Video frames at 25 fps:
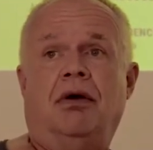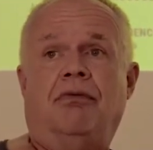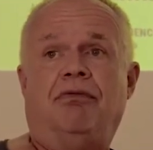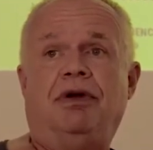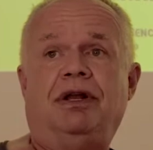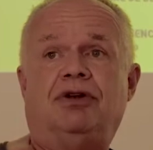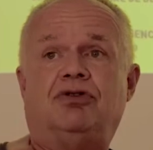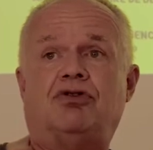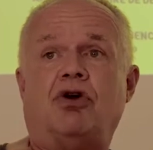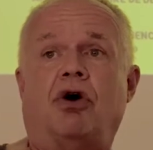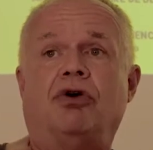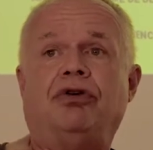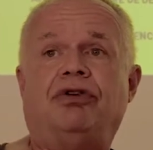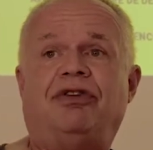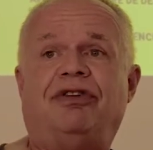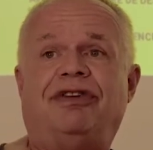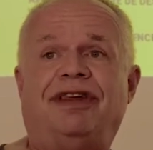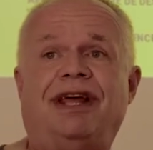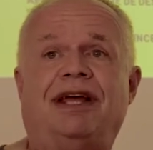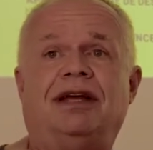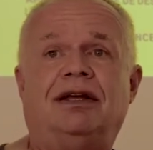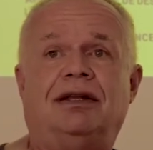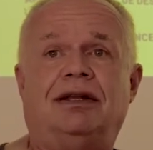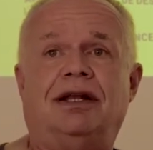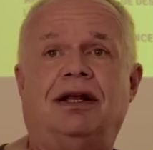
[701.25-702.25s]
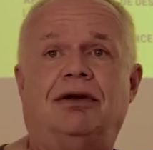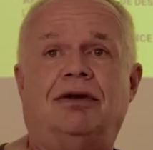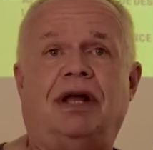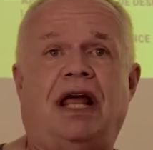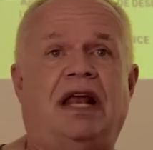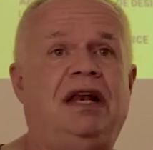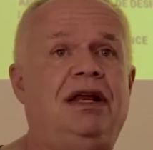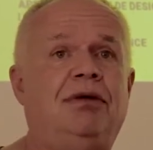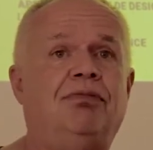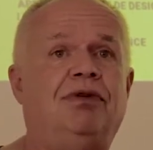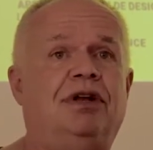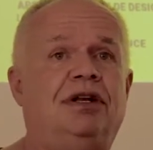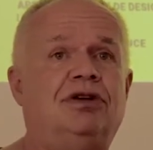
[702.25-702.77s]
We don't think that
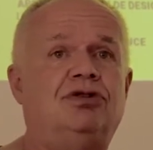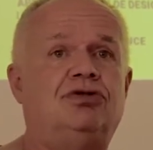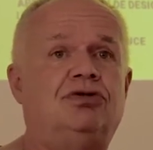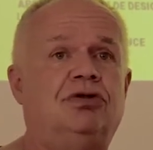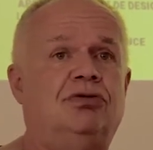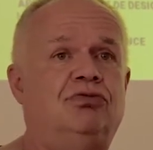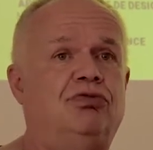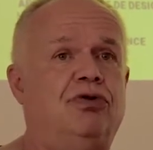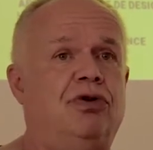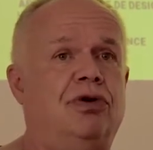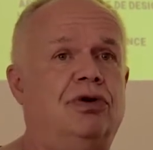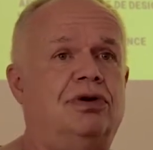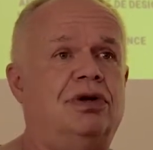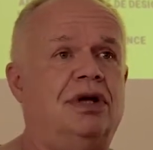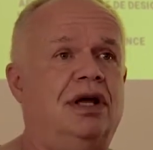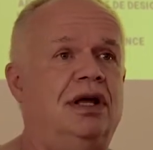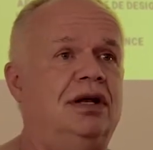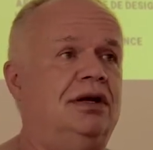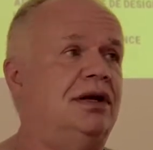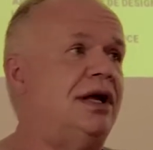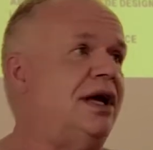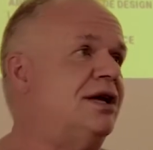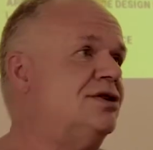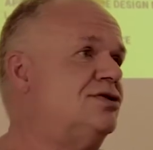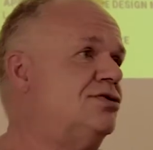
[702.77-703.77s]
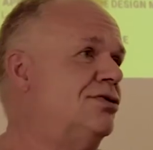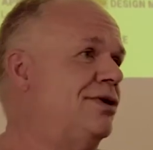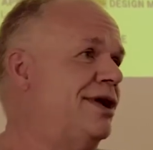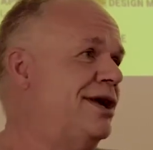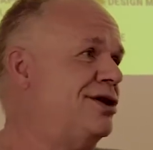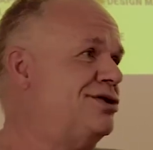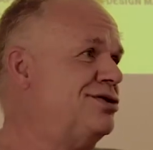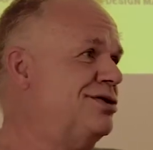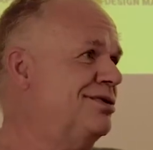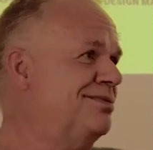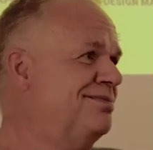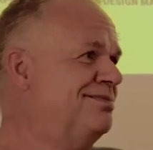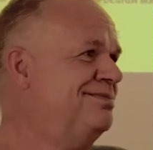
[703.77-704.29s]
anybody should work in
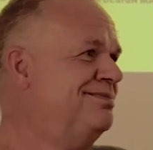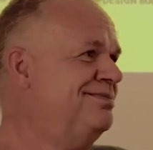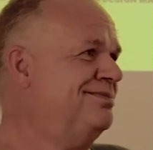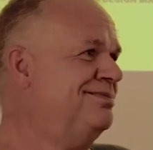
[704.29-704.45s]
isolation.